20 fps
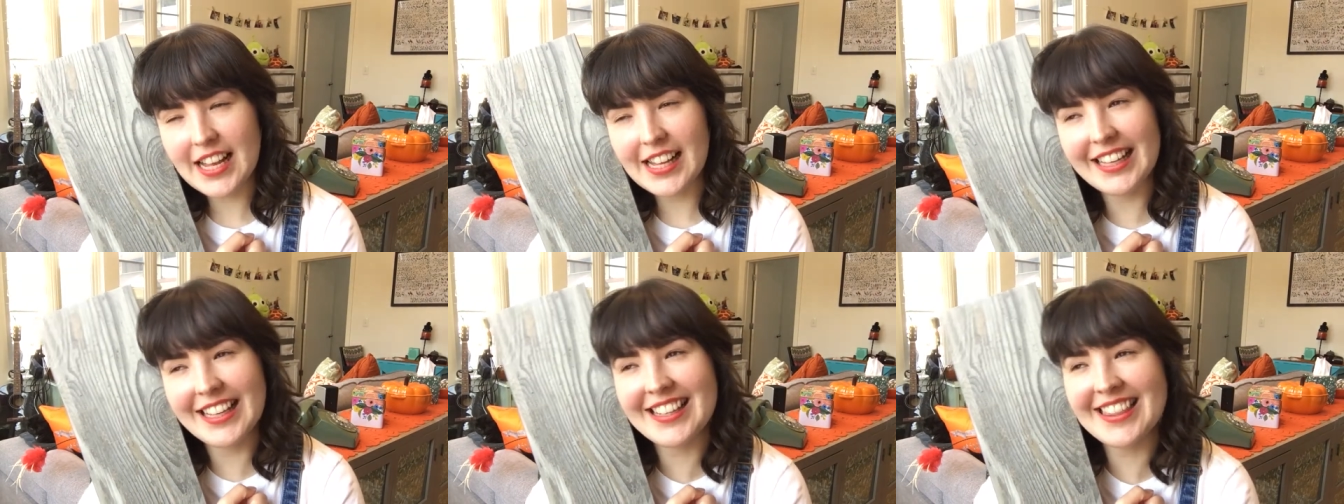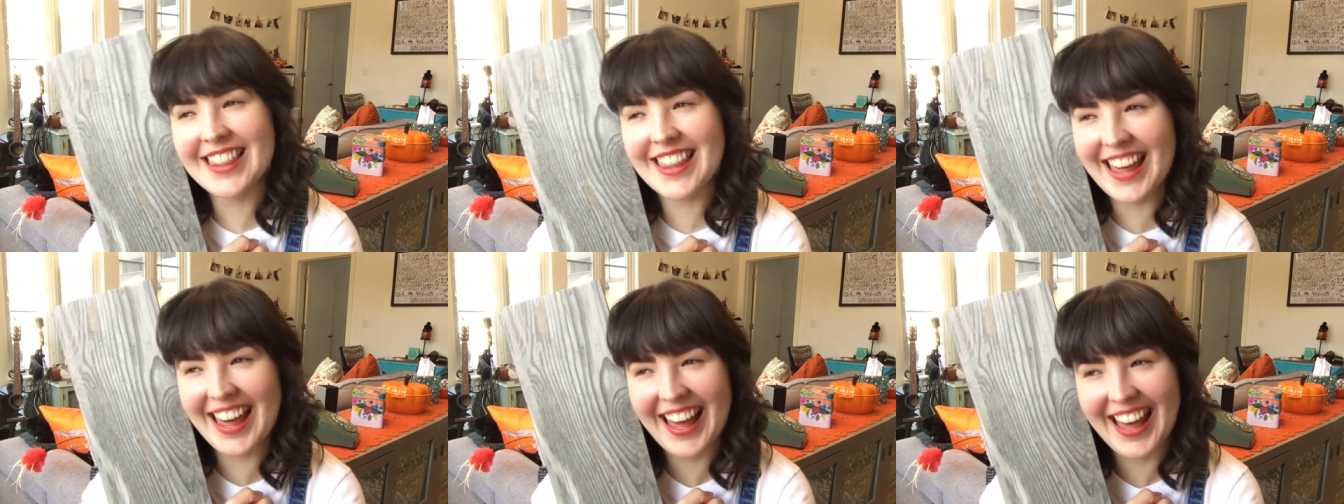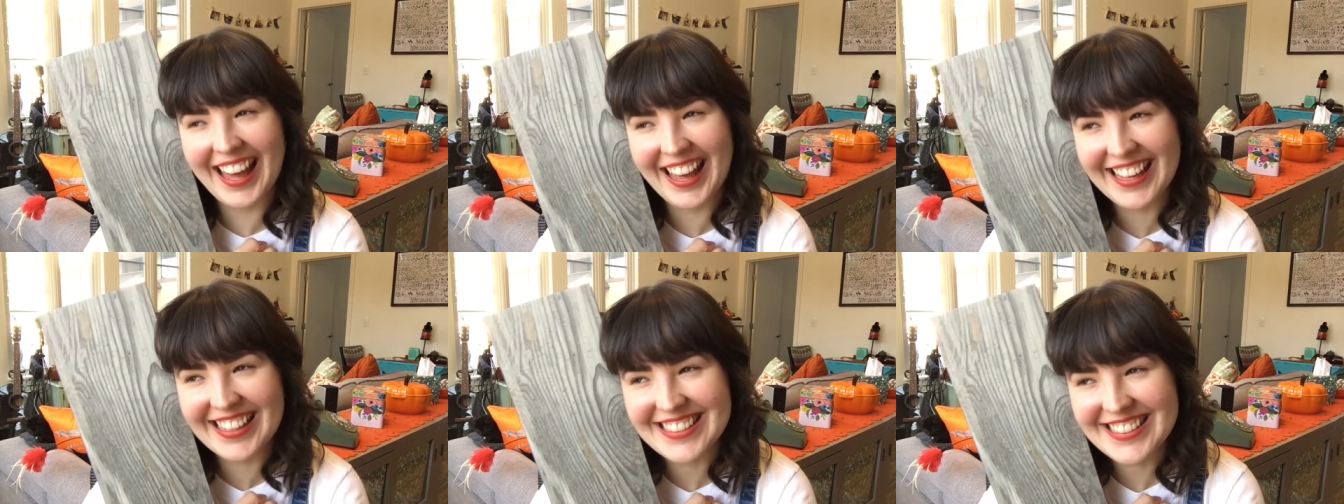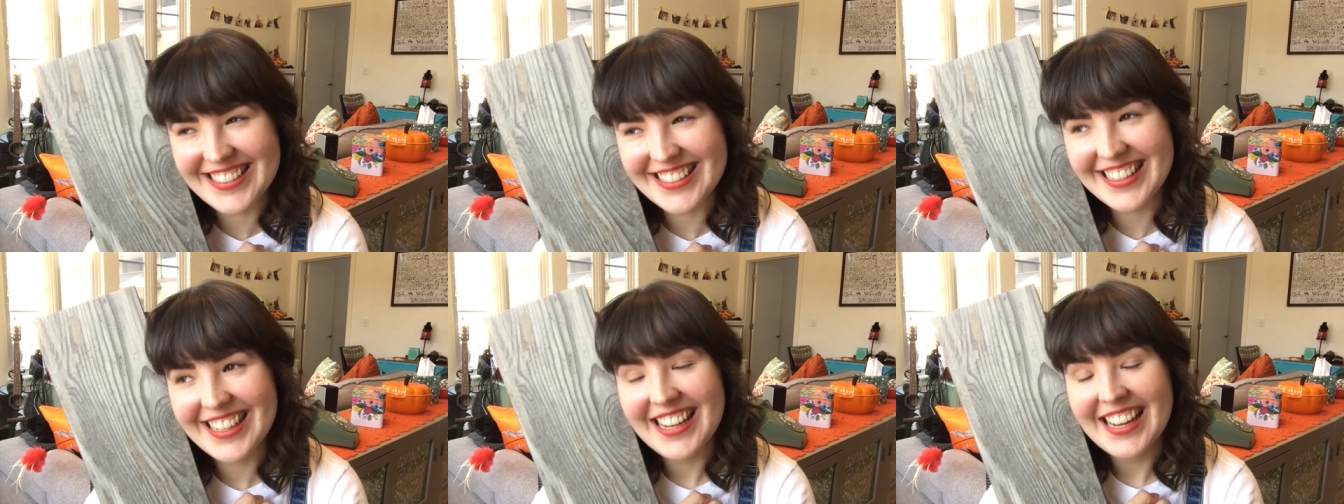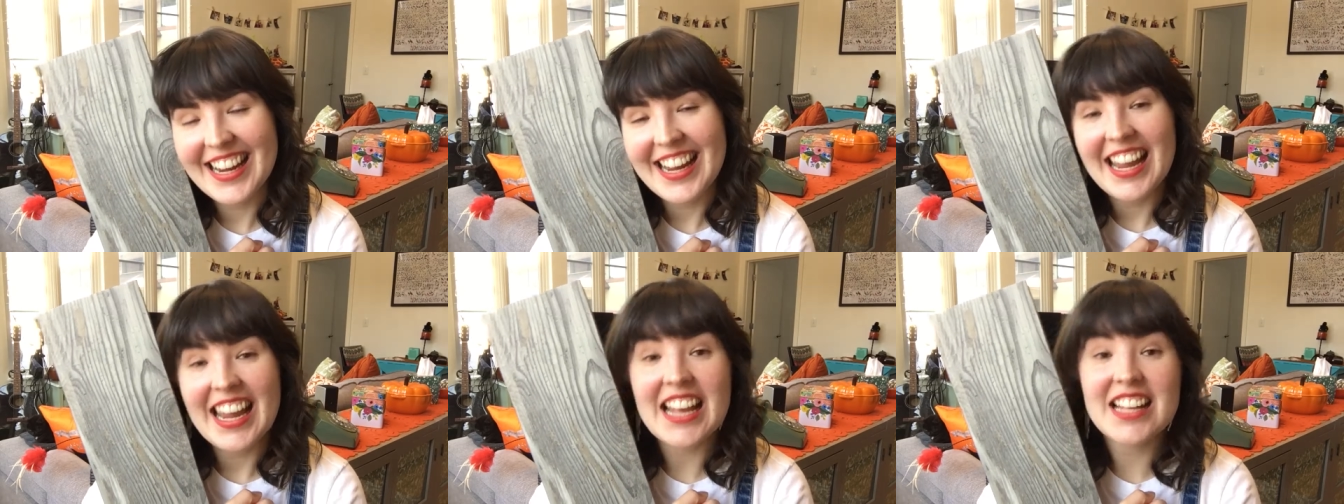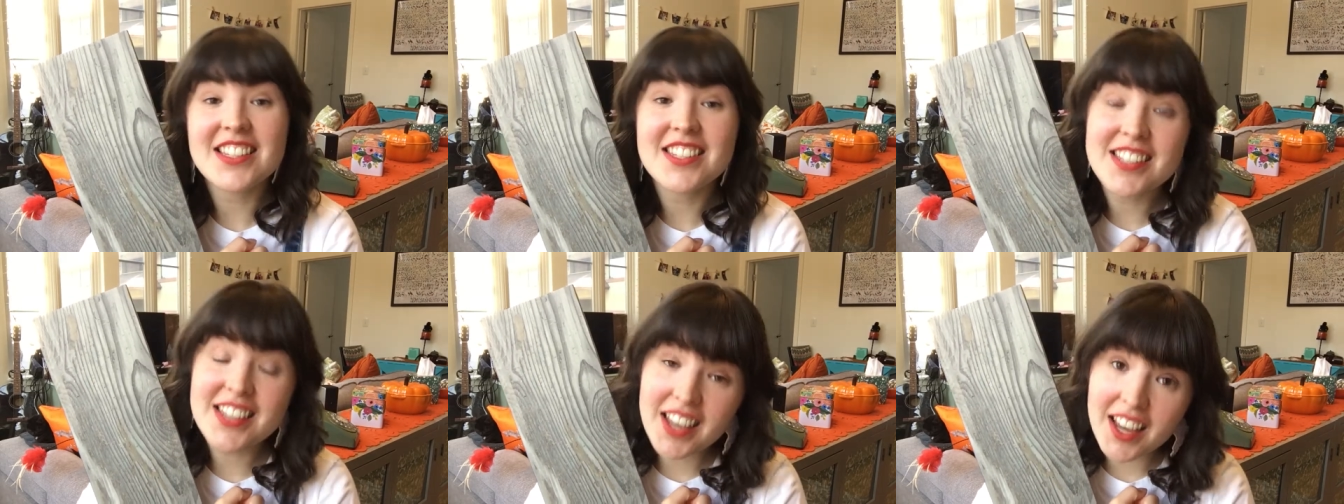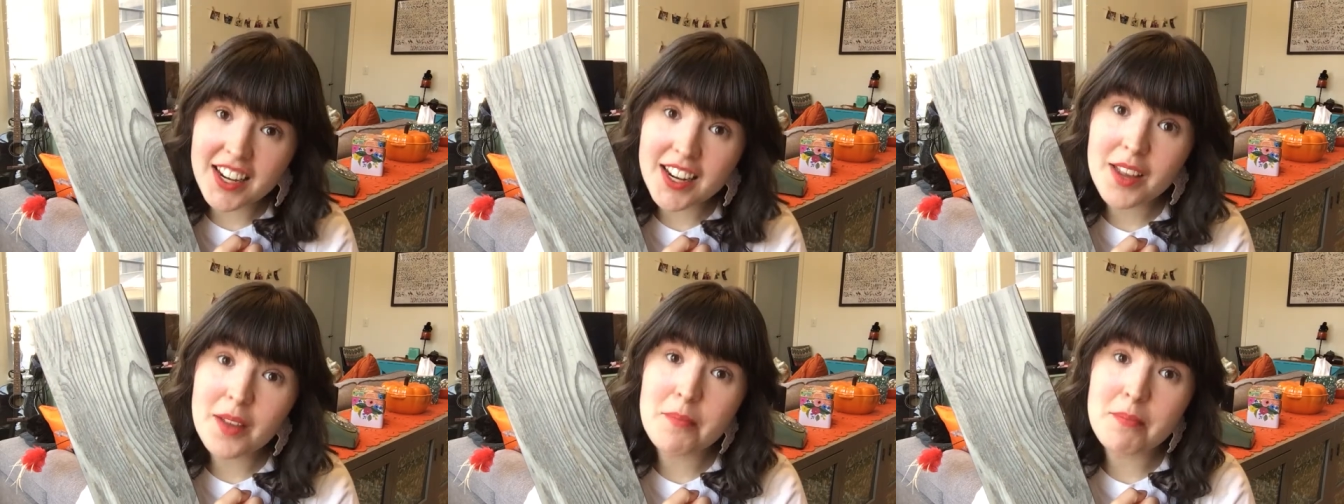in that it's
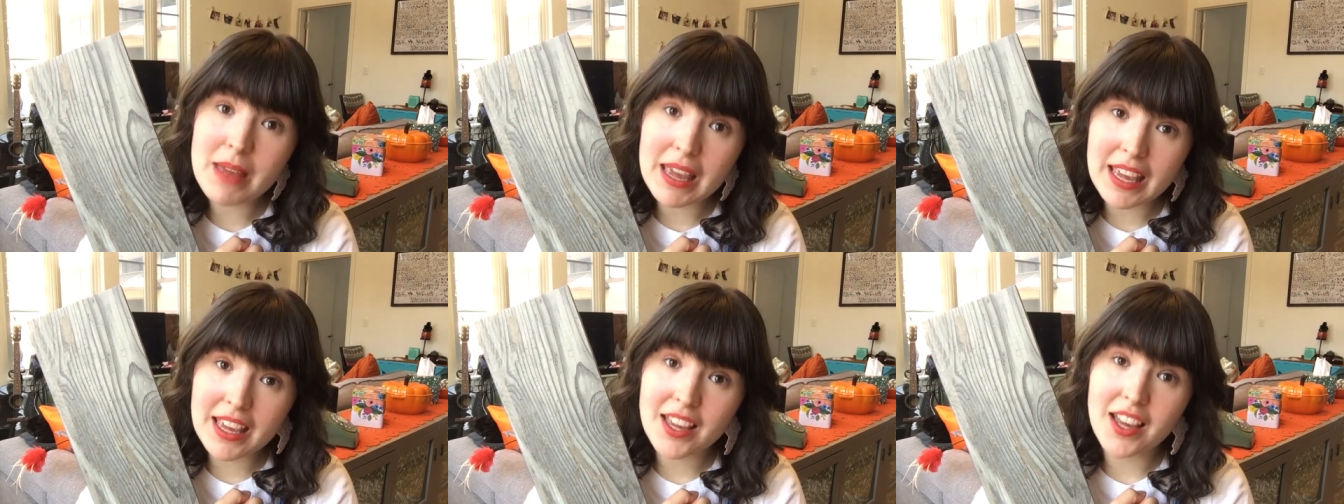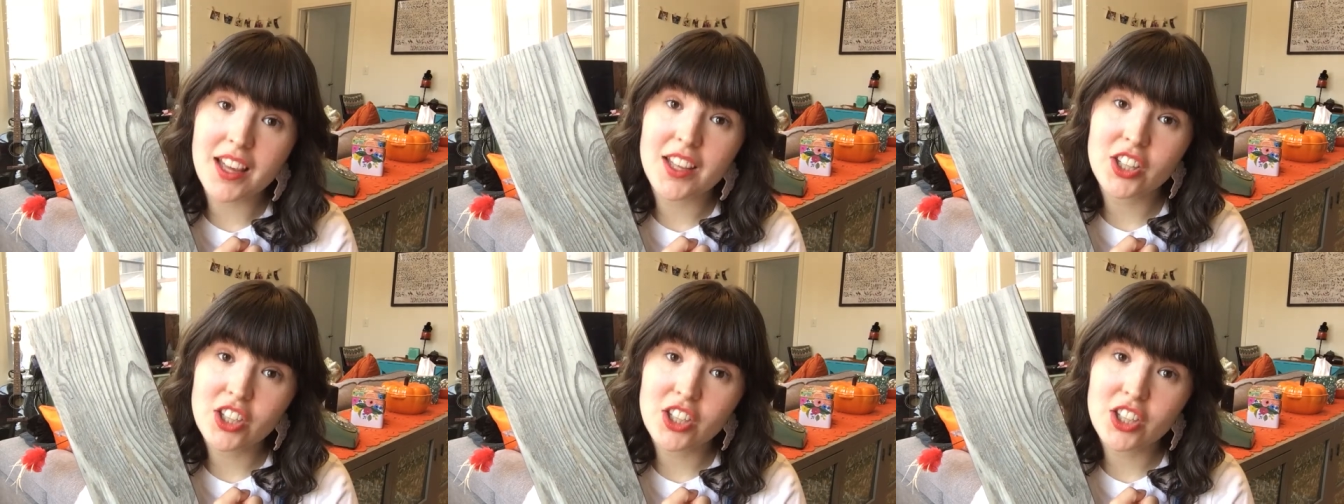gonna make a